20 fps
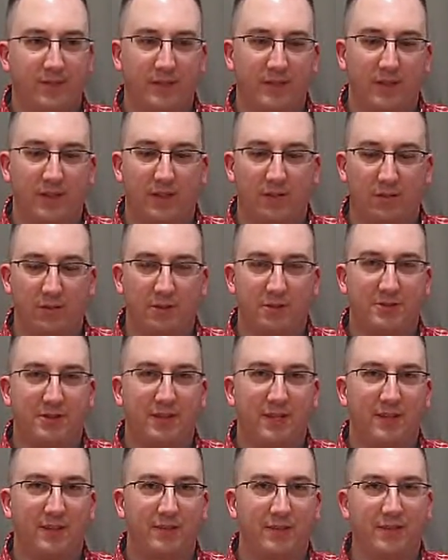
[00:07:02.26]
You know, real
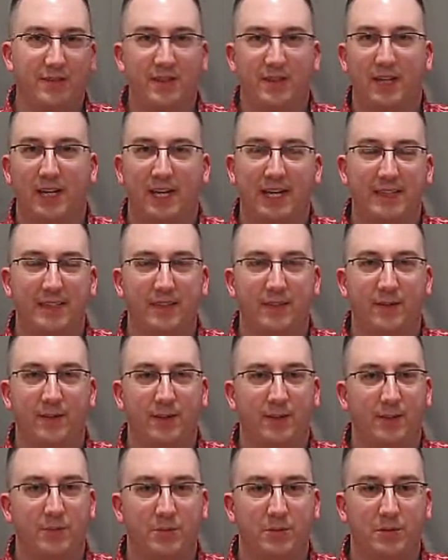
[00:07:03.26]
tasty, highly
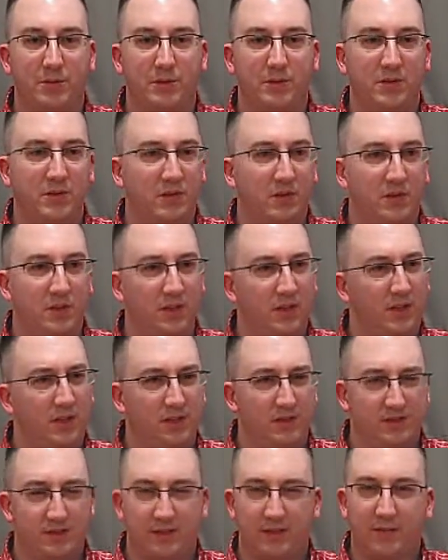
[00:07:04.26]
drinkable,
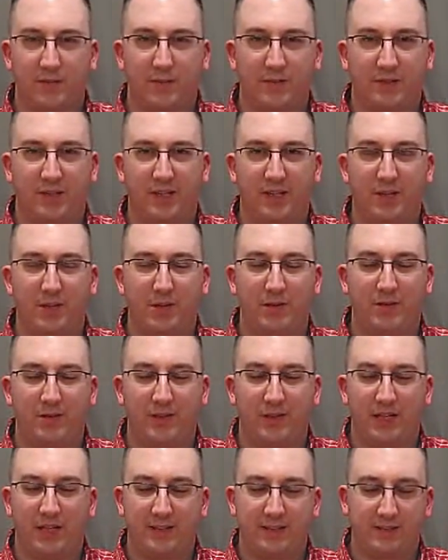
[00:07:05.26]
7%
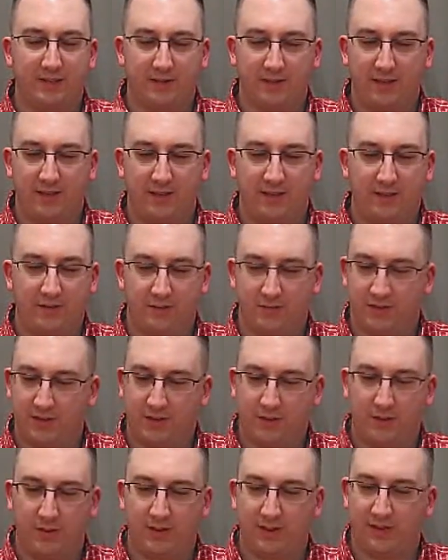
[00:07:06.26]
ABV. I just drank this really
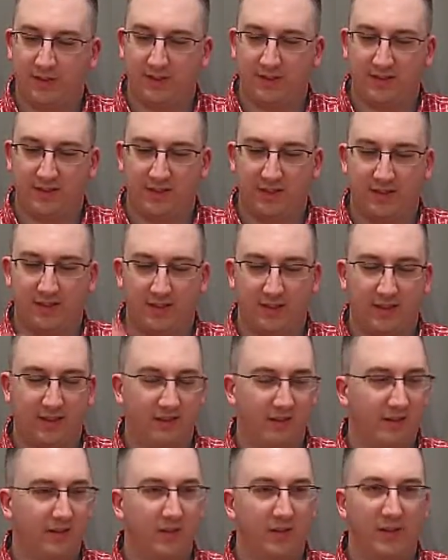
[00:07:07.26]
quick and it's not like
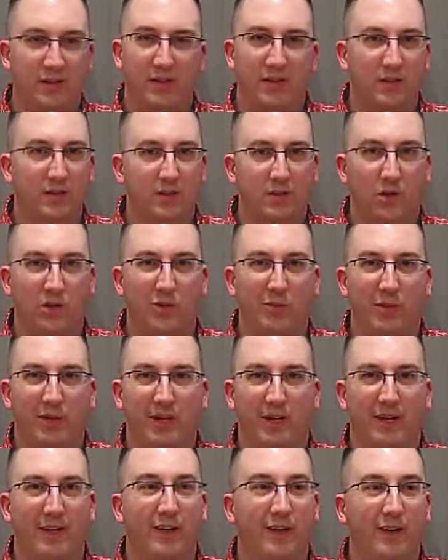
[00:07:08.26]
going in my
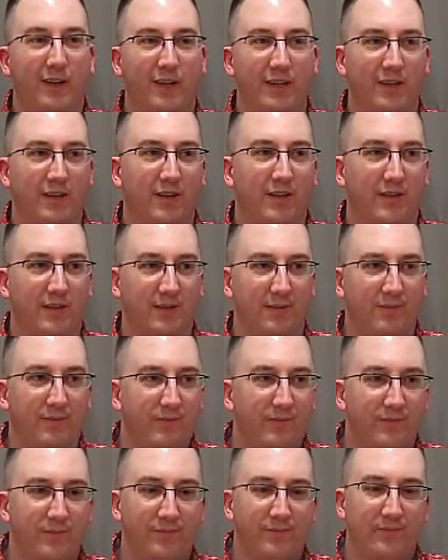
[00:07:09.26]
head or anything.
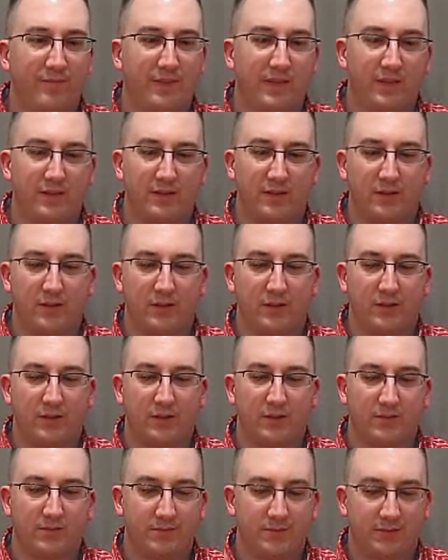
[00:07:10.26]

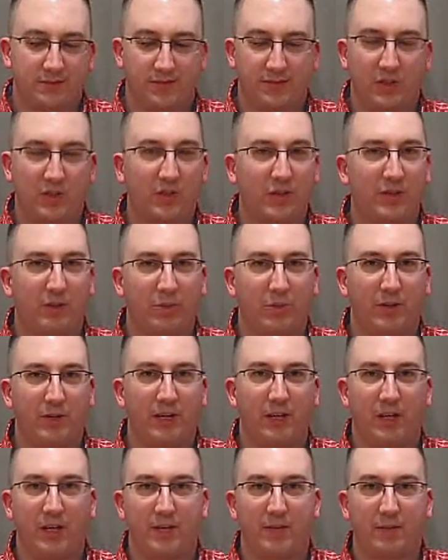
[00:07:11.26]
So it feels like a pretty
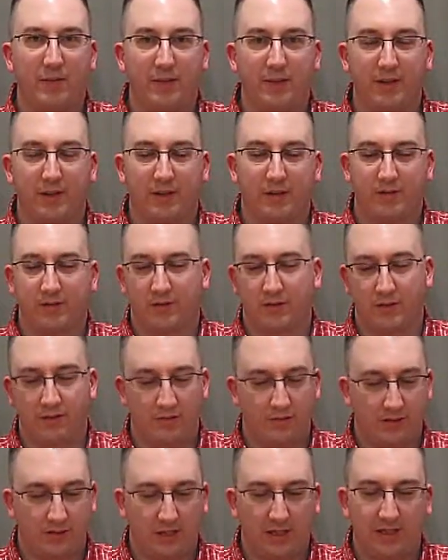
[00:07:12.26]
light beer for
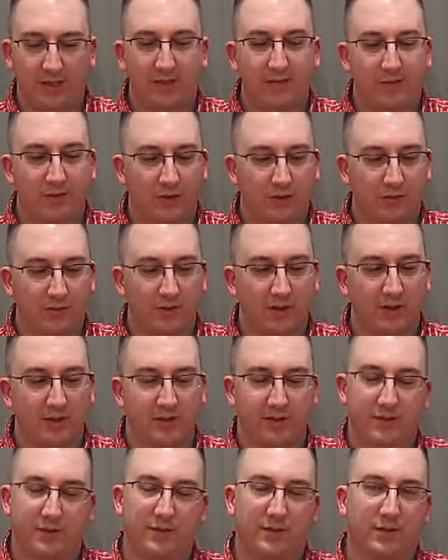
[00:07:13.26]
well, light for what it
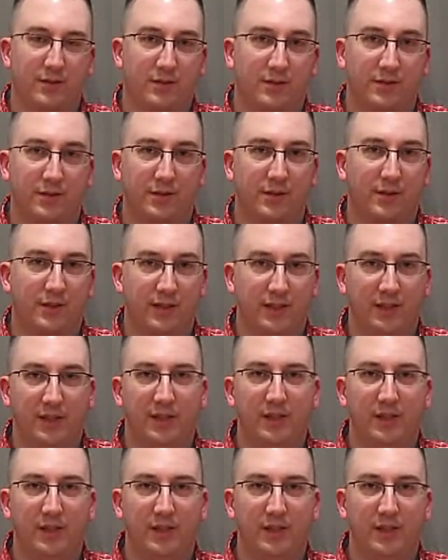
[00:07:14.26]
is considering.